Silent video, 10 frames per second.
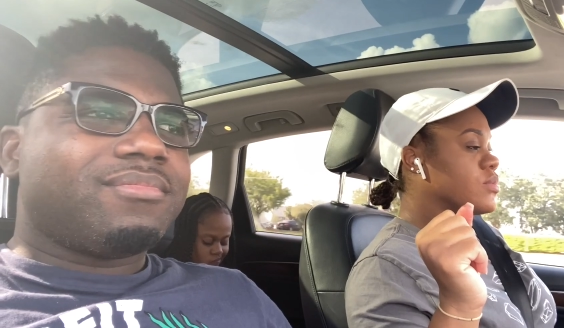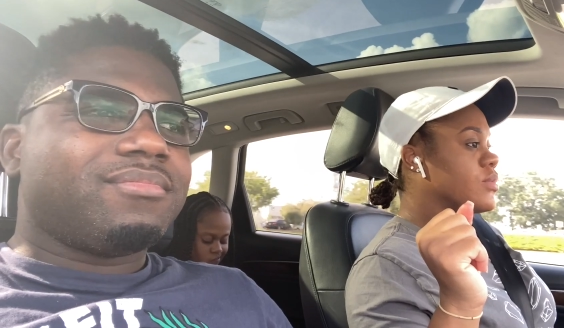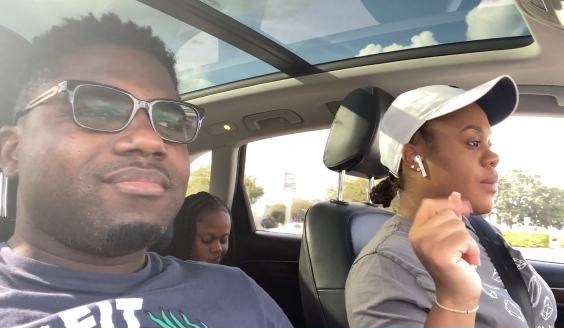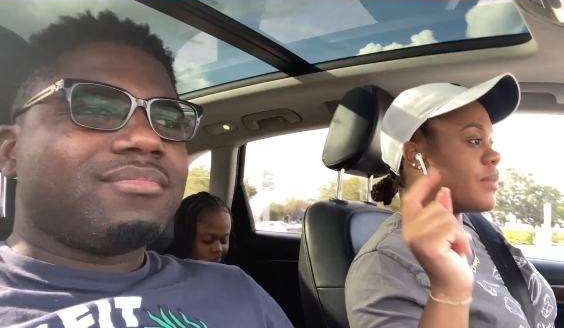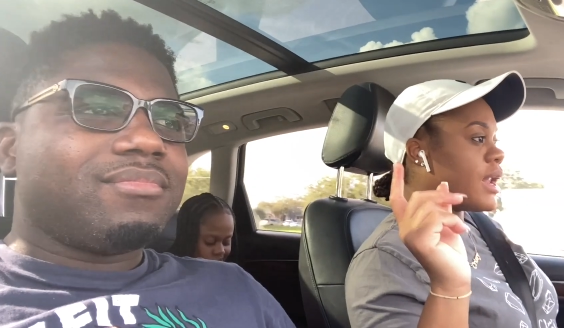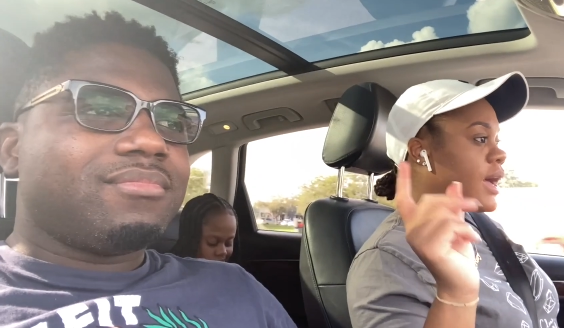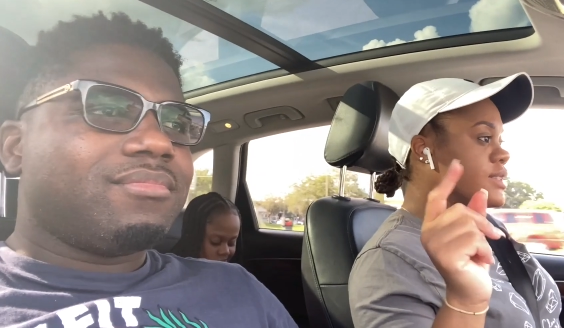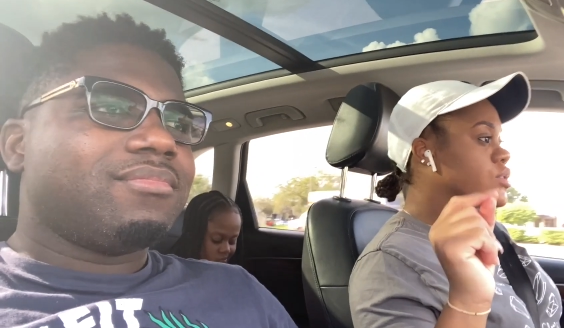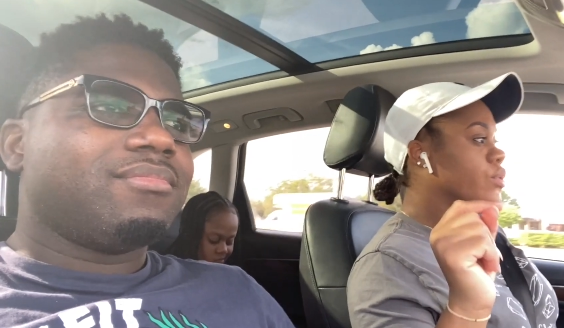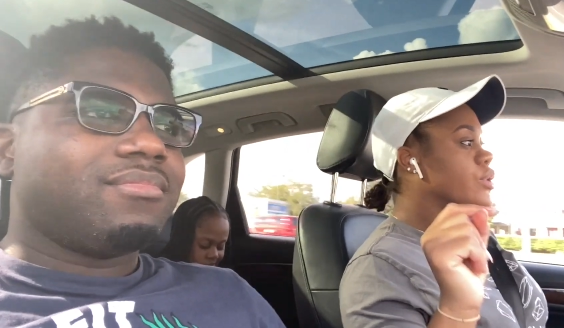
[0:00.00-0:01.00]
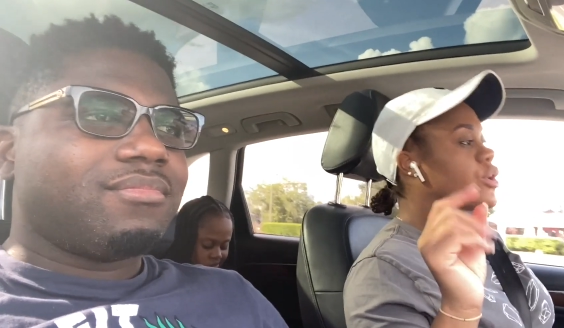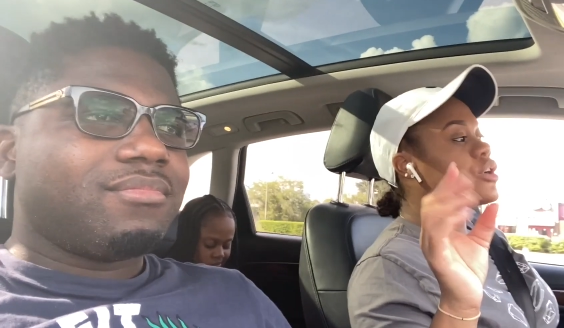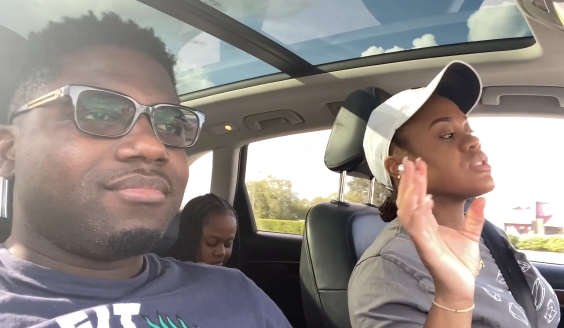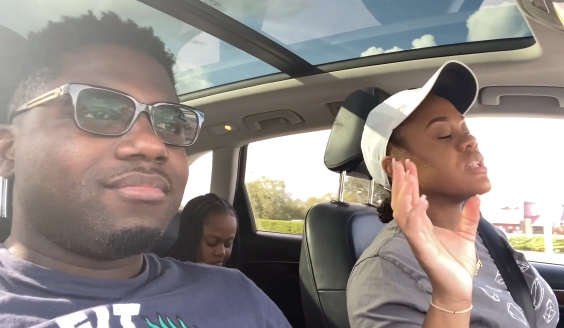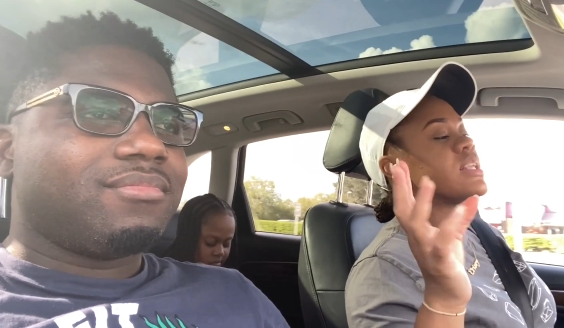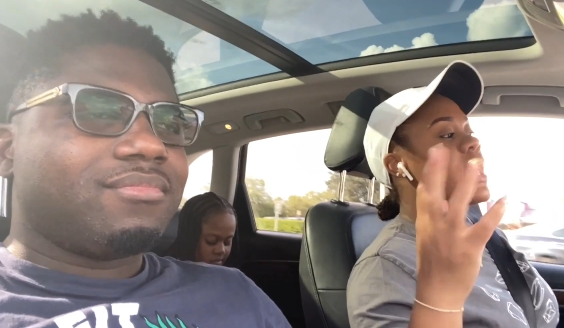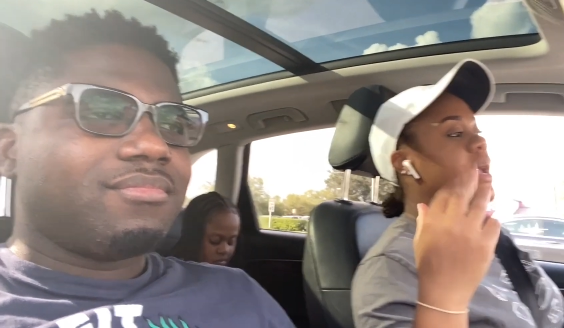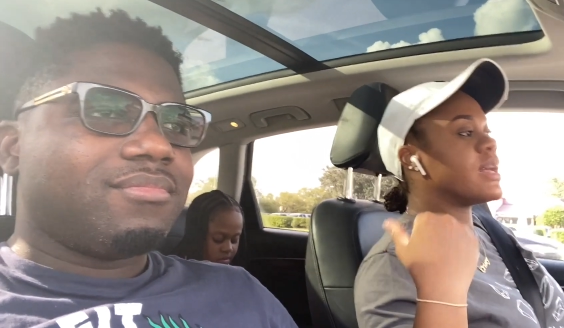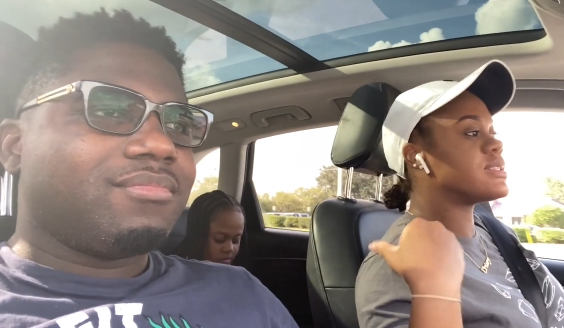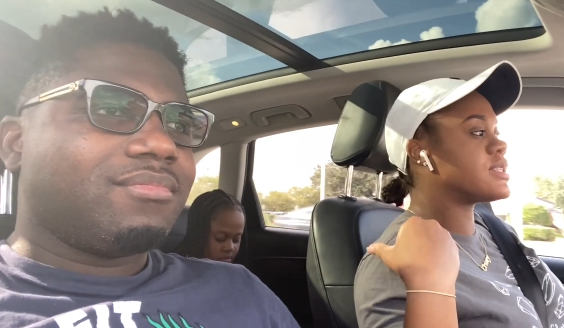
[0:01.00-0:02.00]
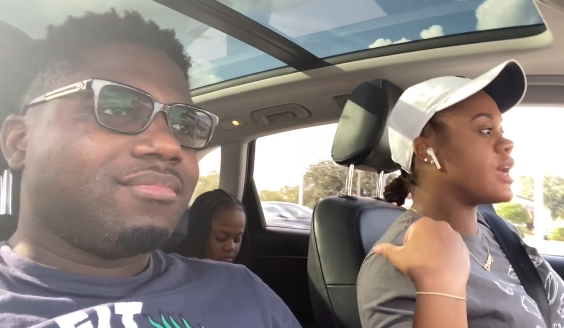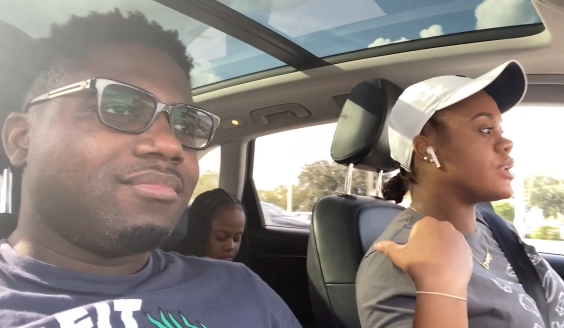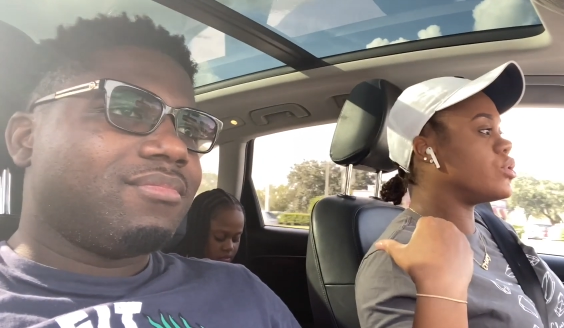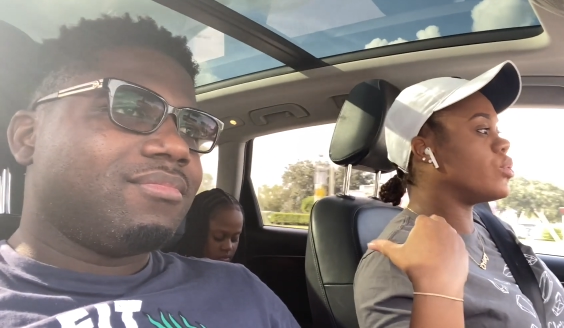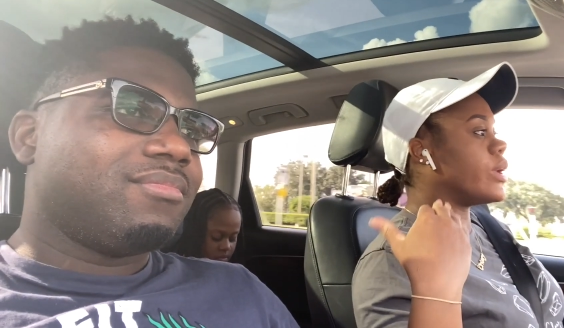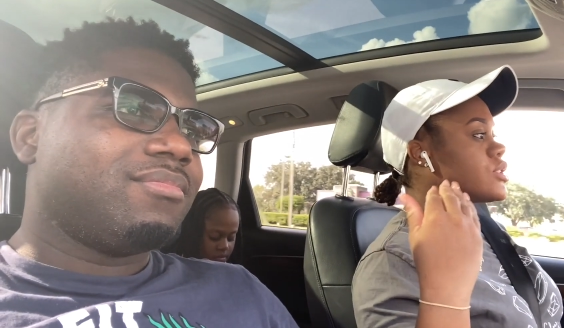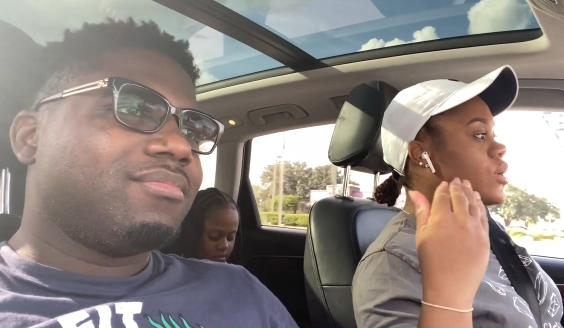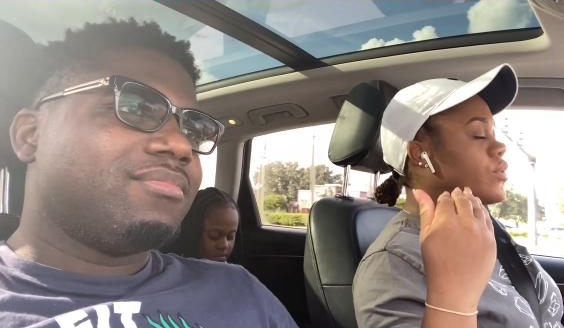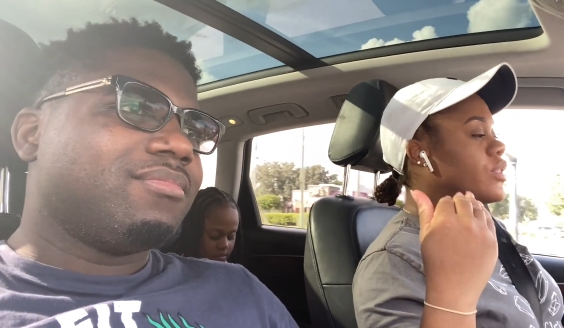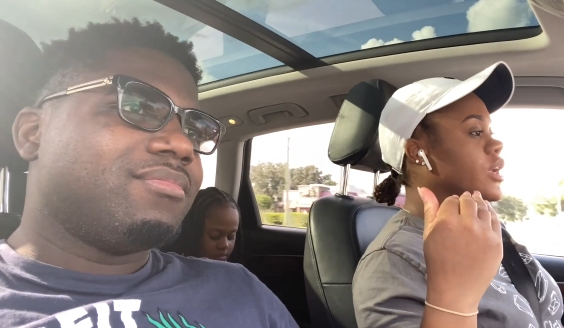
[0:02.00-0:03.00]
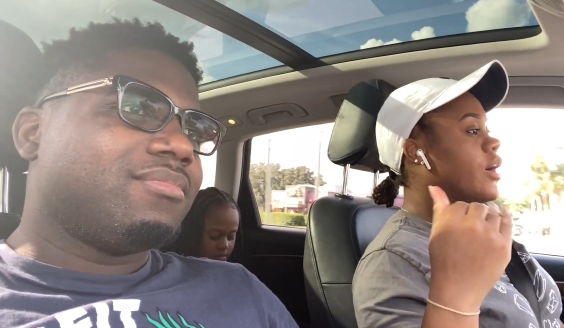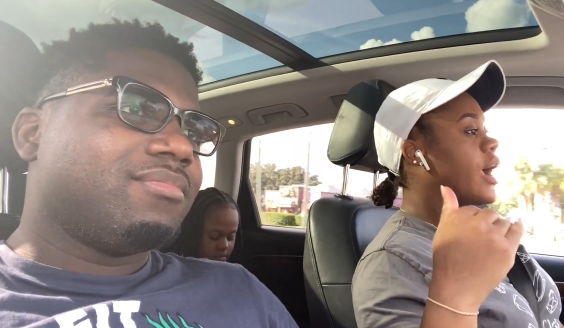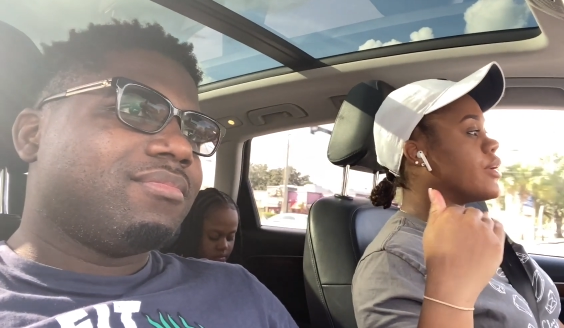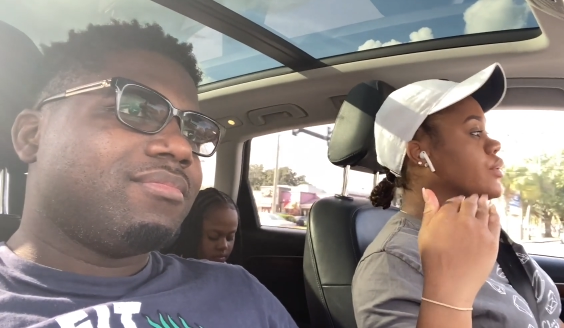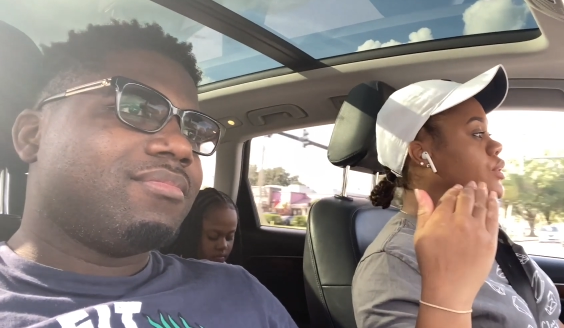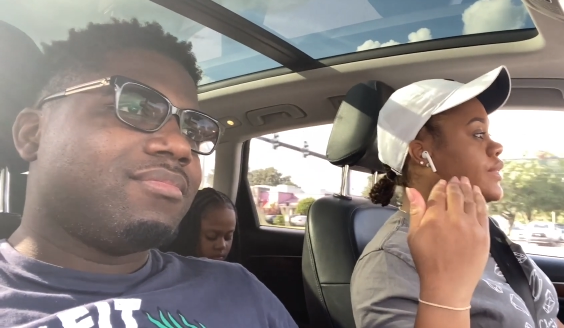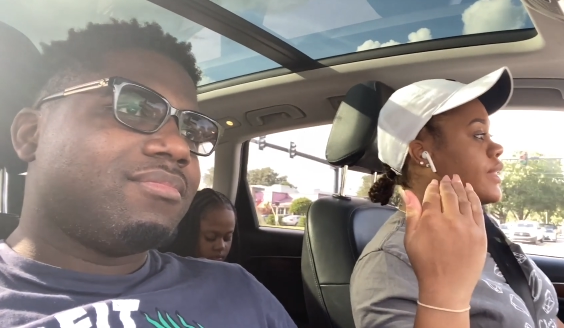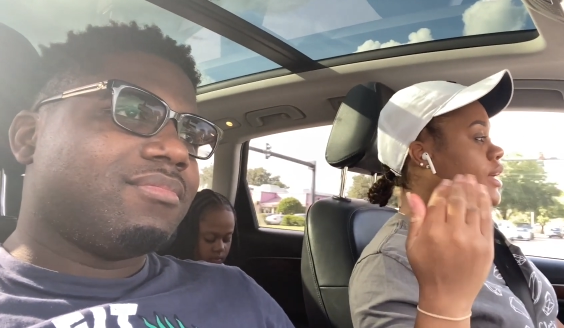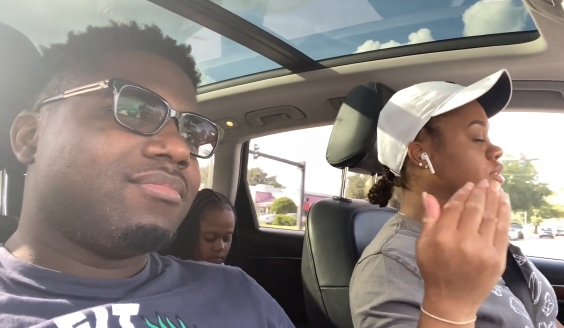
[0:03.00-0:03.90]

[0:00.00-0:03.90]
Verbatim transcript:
Speaker 1: my last ring there that like i said you went out there and you did not